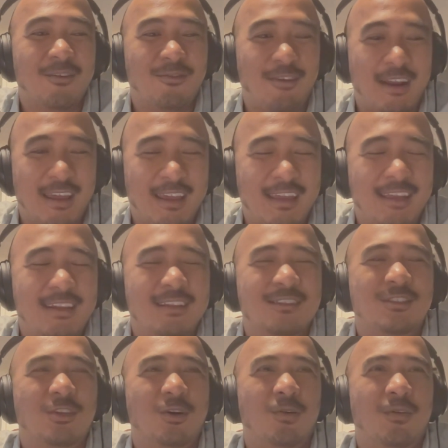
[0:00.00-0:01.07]
right?
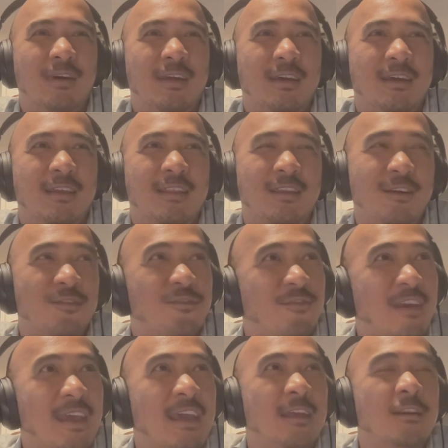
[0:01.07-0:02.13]
So the
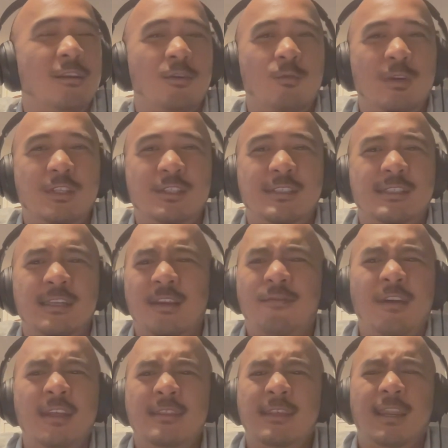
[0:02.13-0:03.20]
event, which is an
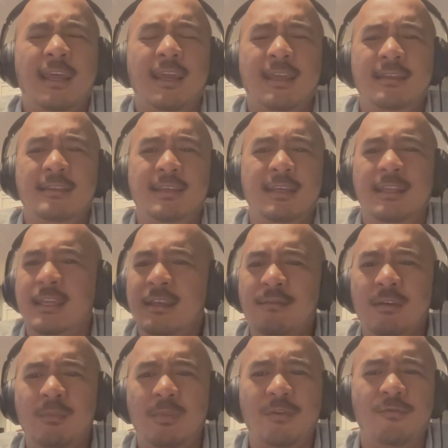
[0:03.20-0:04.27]
event that I did
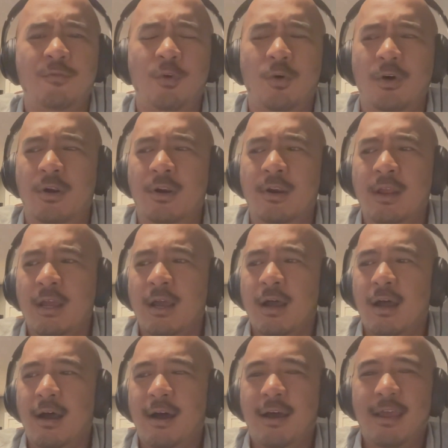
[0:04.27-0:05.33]
even before
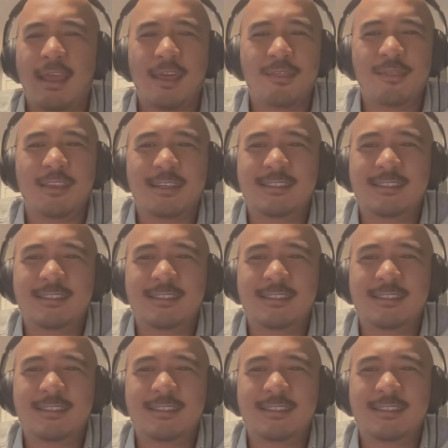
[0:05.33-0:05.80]
ethnic